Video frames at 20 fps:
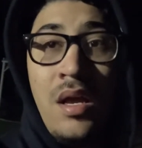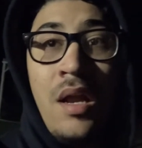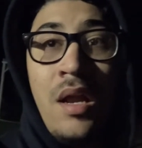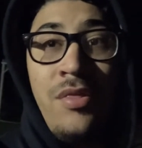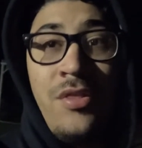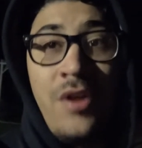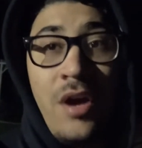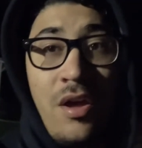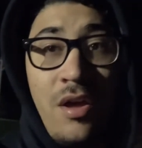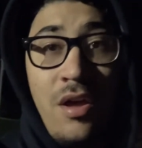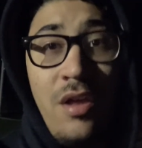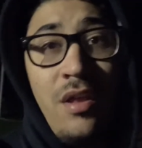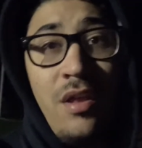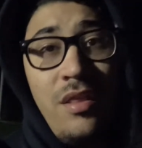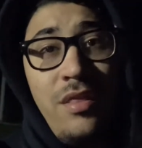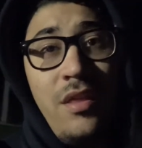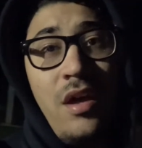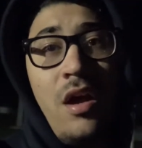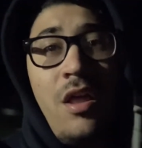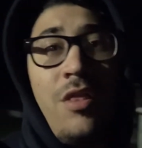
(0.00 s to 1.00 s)
the
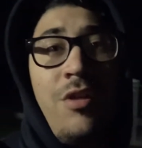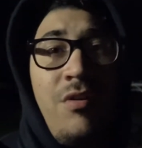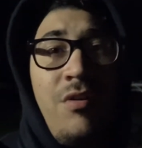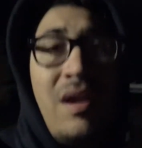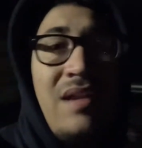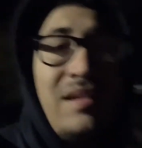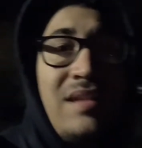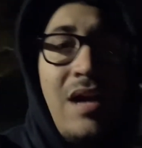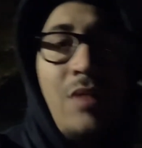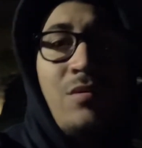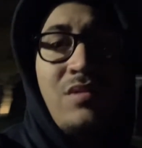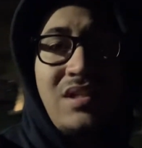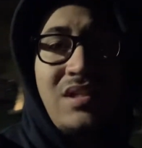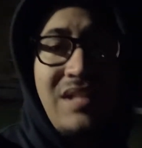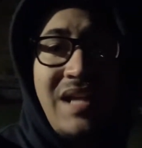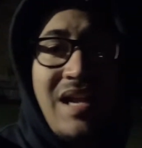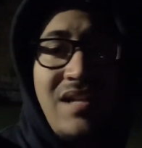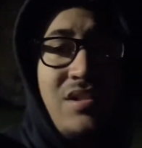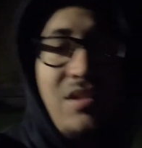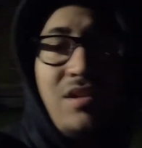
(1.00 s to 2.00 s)
the other end that was
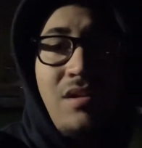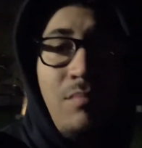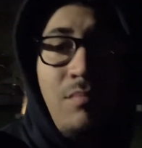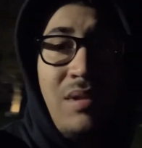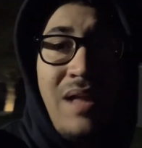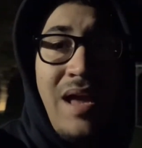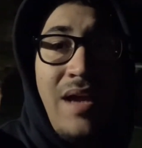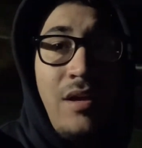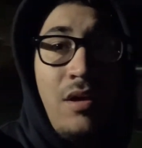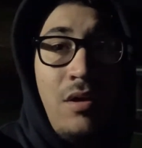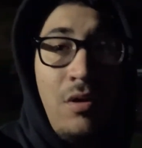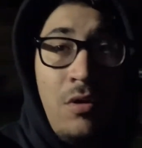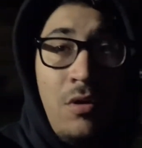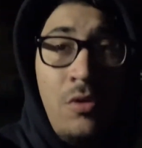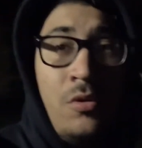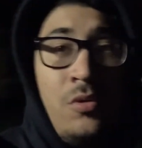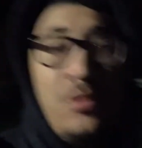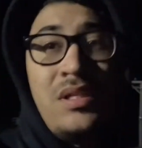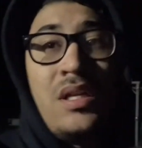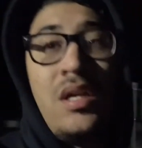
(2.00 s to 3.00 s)
attached to the black
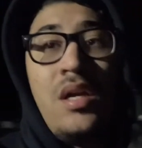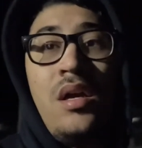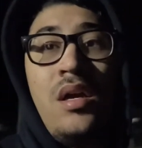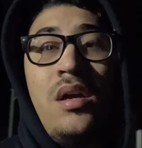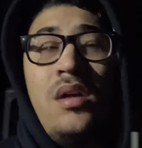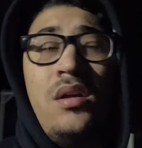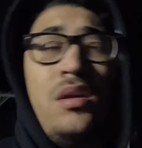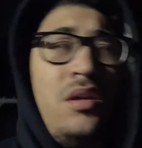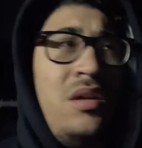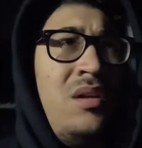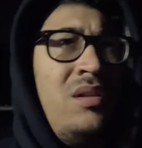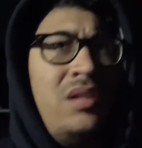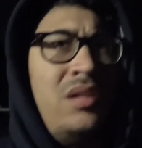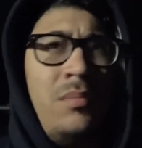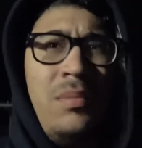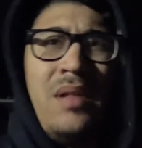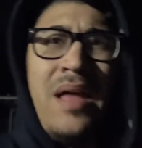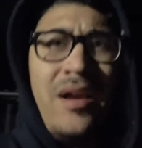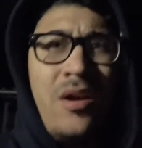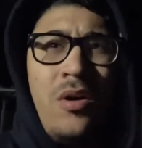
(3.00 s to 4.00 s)
hose, the
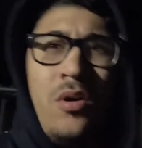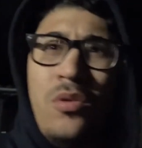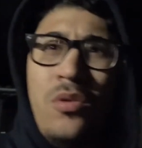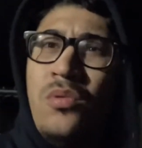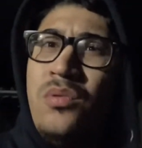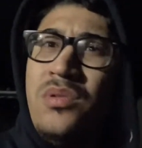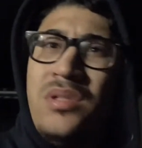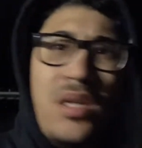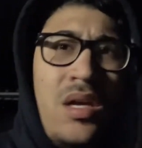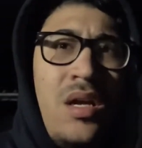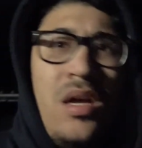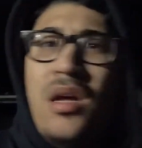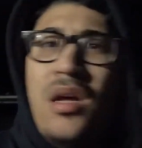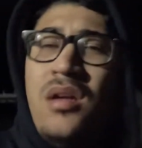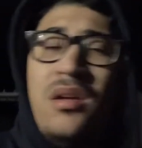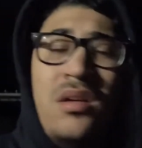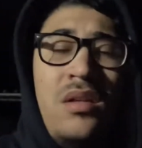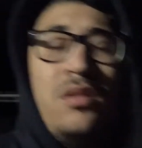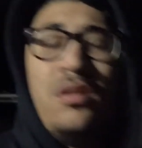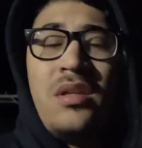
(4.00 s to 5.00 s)
black hose
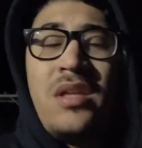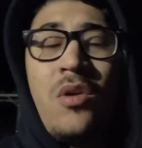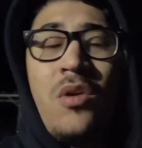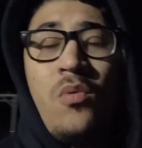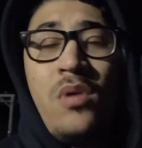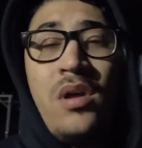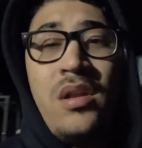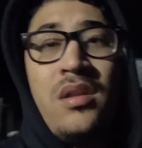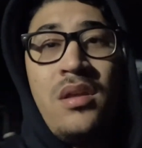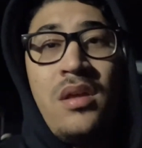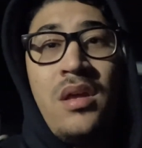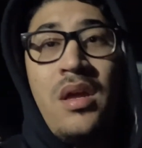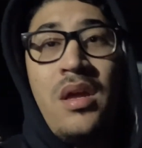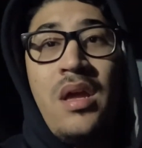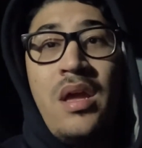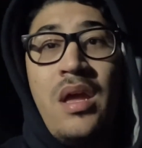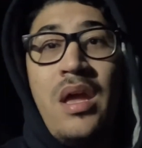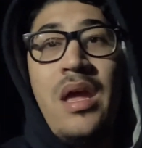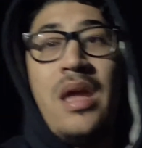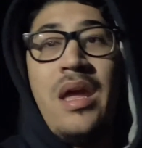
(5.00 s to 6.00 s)
uh, looking one.
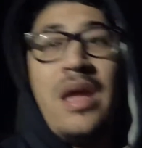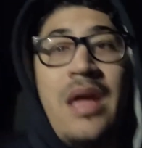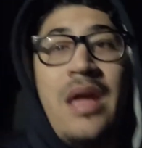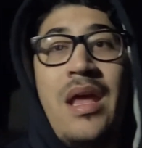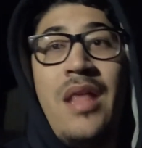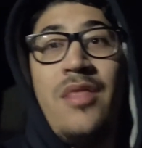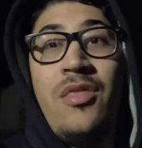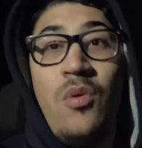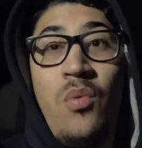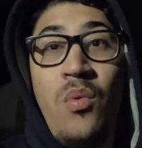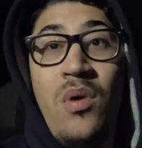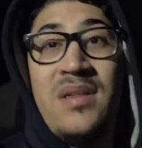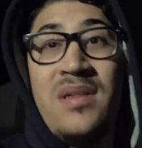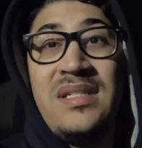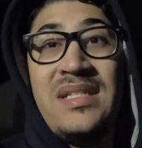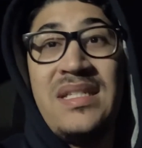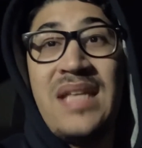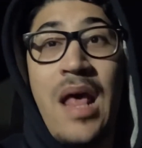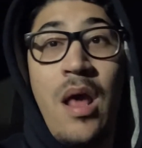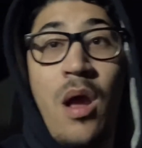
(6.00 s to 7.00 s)
And the
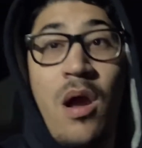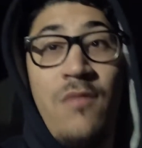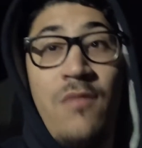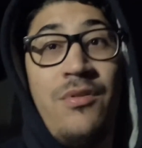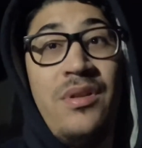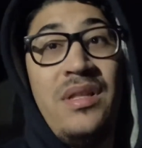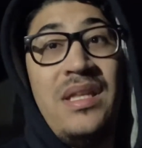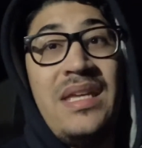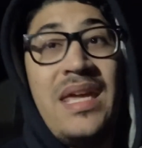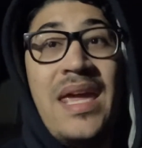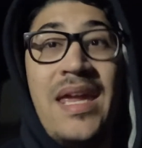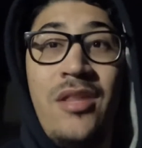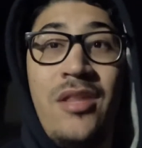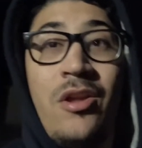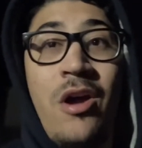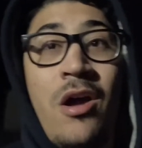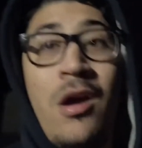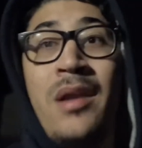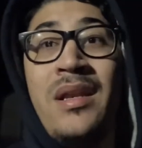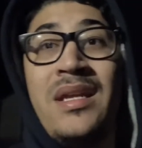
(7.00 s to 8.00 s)
ones that are really caked
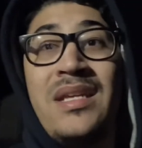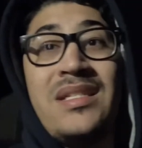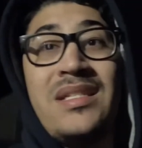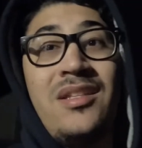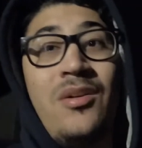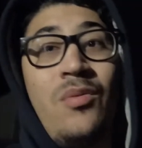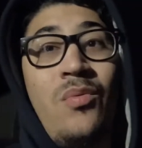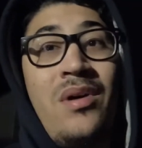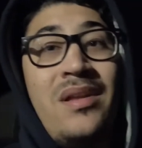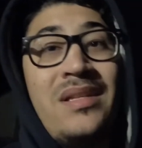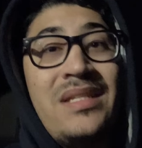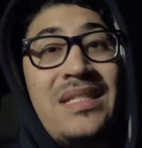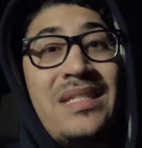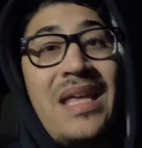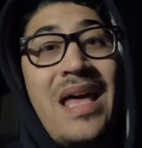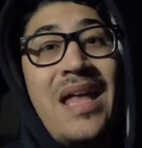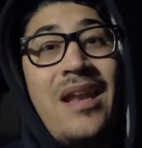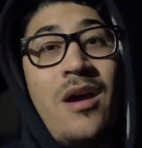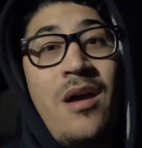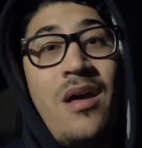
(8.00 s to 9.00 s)
on is the ones
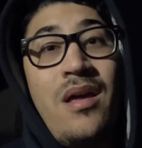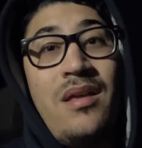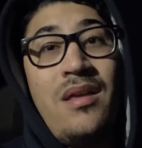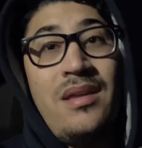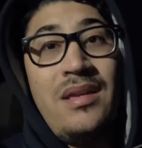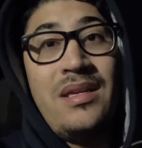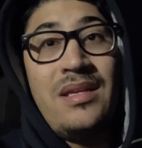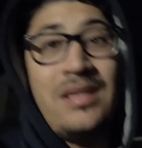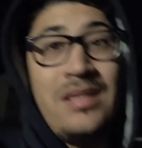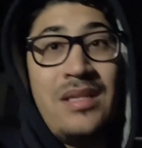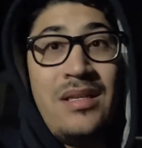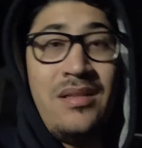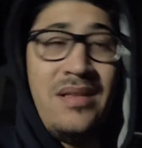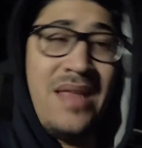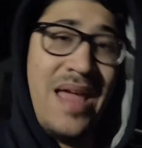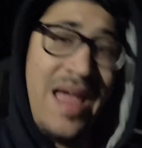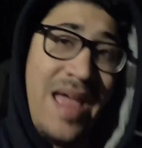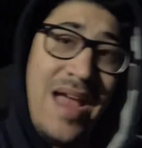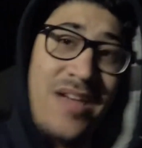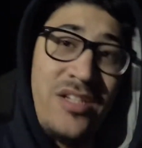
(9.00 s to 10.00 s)
that are it, that
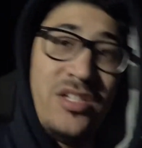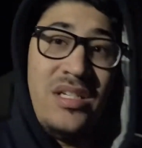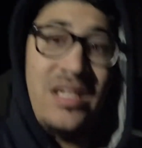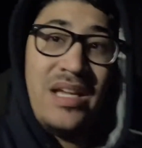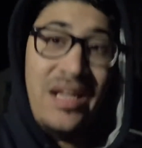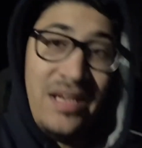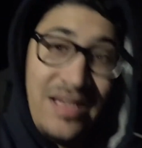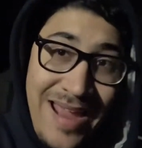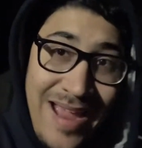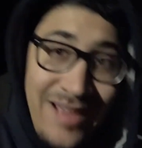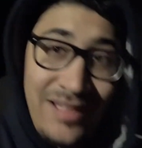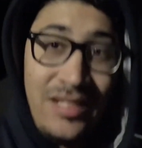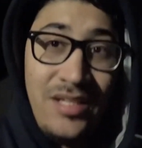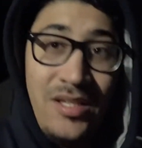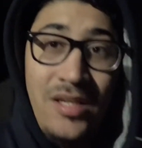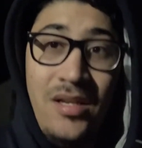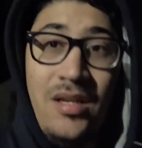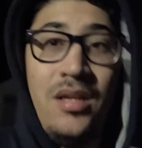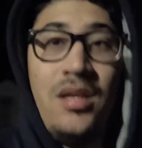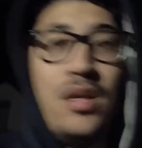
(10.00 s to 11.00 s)
actually
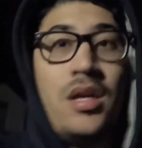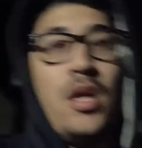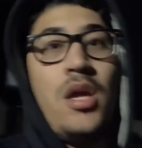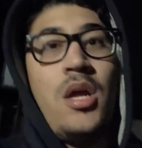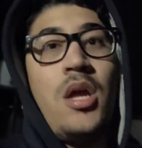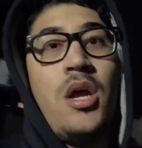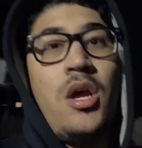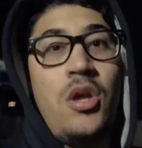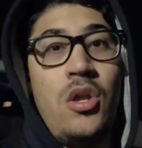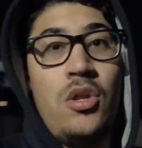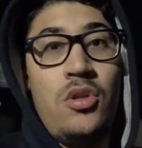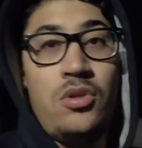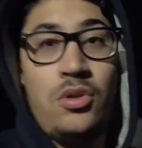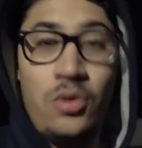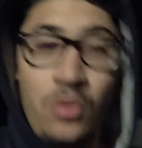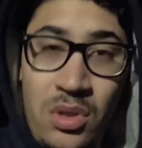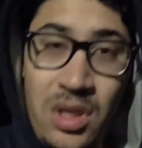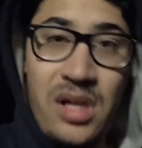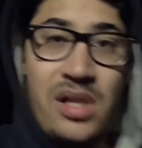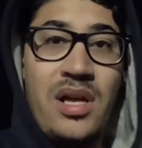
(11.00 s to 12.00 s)
connected to
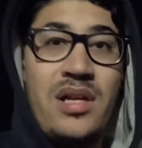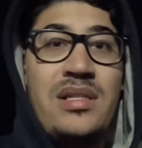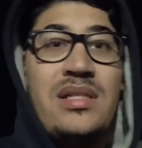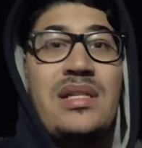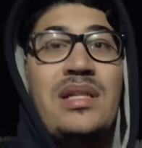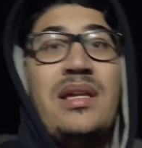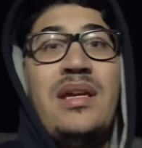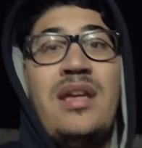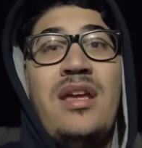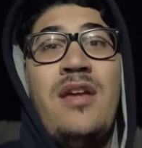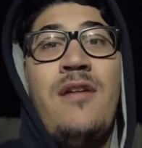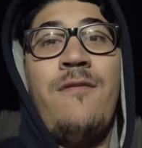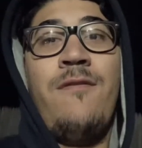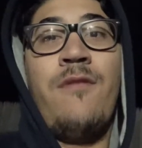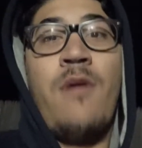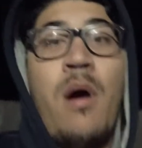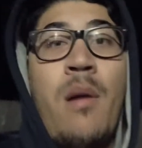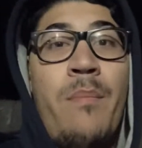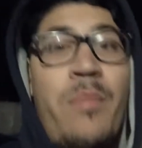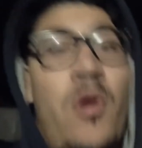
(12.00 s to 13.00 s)
the clutch slave
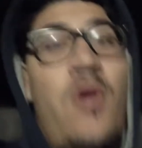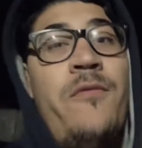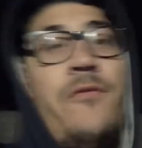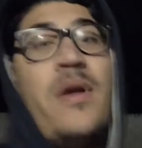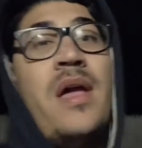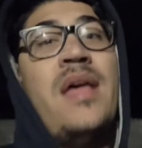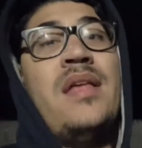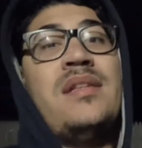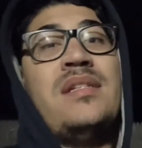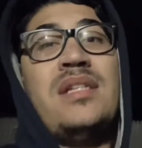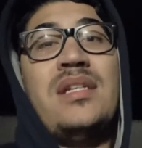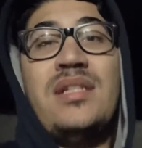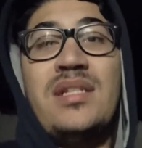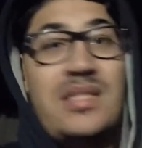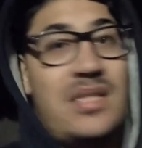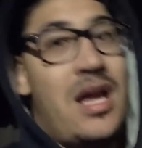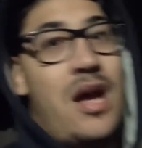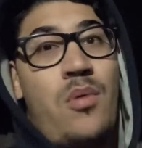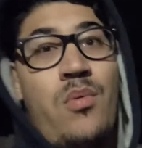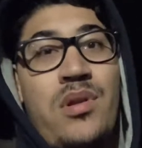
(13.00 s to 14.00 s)
on both ends. It does
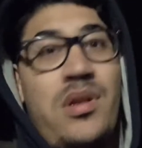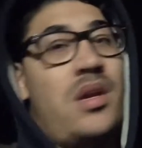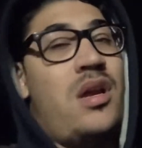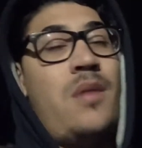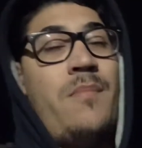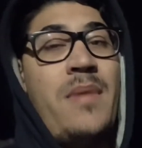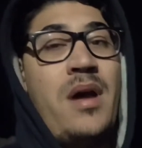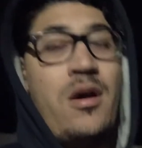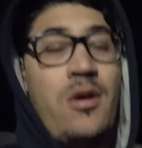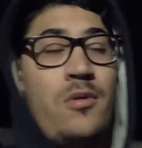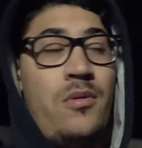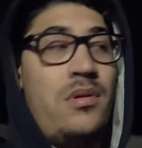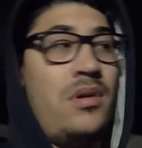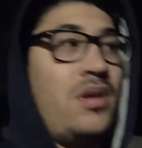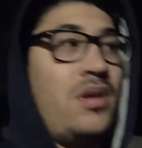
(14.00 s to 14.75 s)
not want to come out,